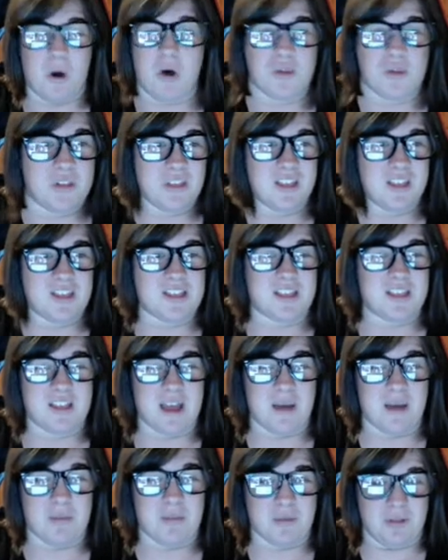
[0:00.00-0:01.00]
the links are
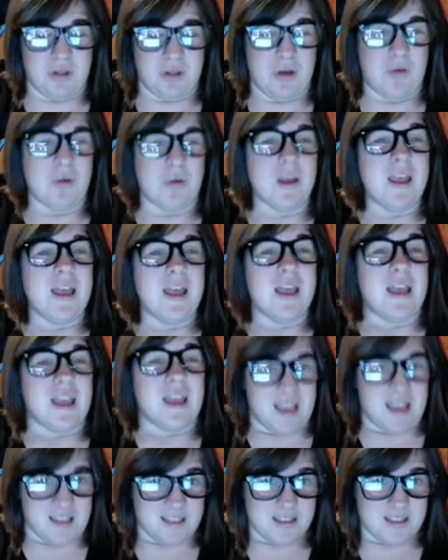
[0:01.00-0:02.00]
down below
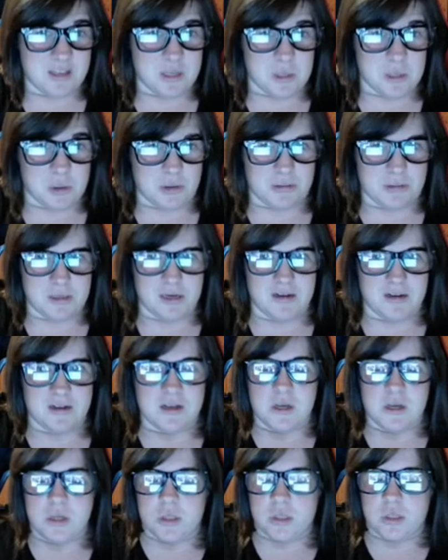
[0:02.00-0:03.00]
in the description.
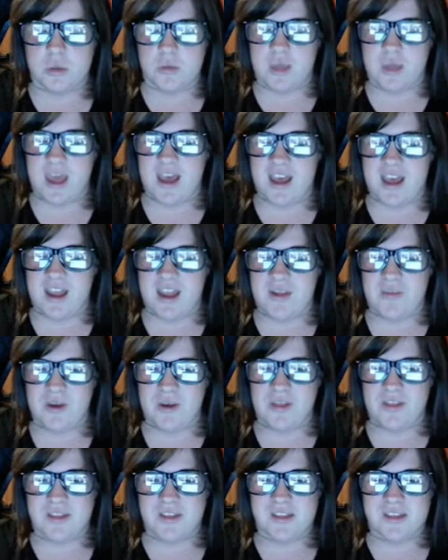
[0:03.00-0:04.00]
So yeah, anyway,
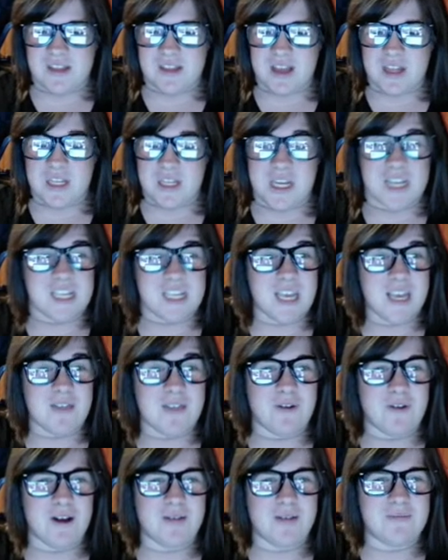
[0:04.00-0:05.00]
this is Jesse
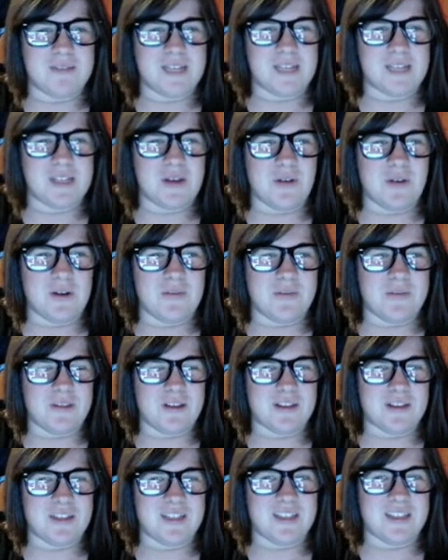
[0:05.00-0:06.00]
from Jesse Order
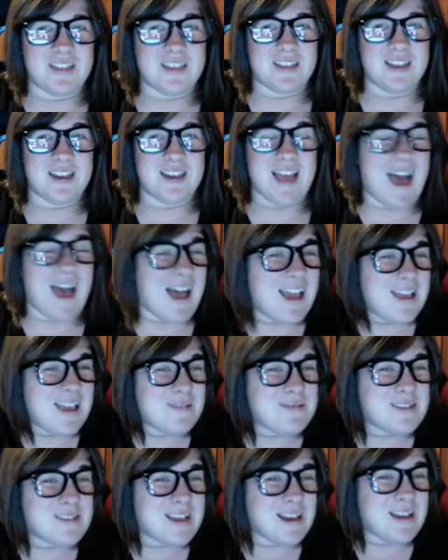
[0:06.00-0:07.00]
Productions, and I am
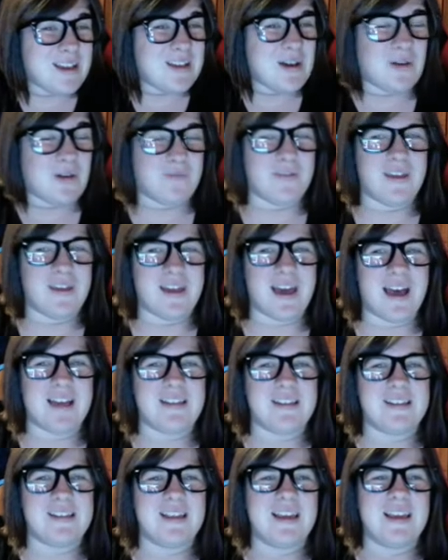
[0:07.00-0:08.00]
signing off. You
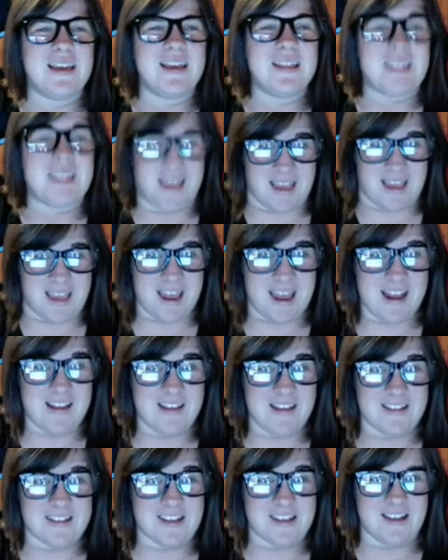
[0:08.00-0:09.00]
guys, take care of
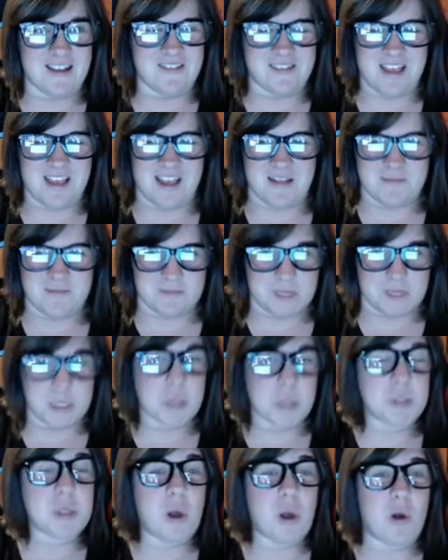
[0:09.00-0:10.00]
yourselves, and so
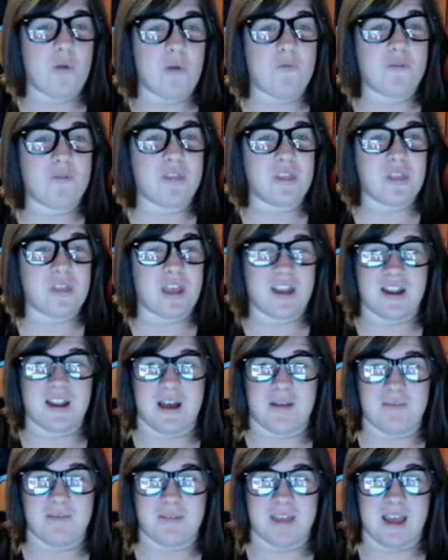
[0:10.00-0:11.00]
sorry for the late
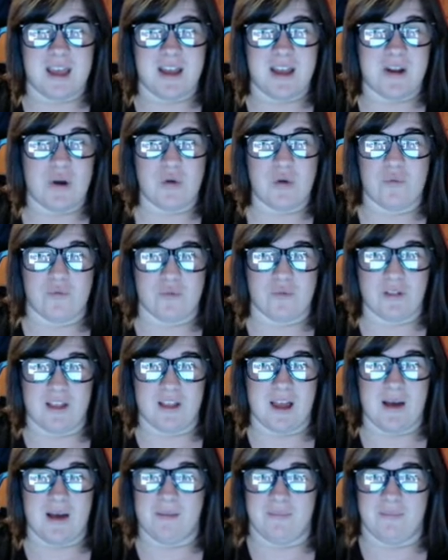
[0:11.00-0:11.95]
update. Hopefully, I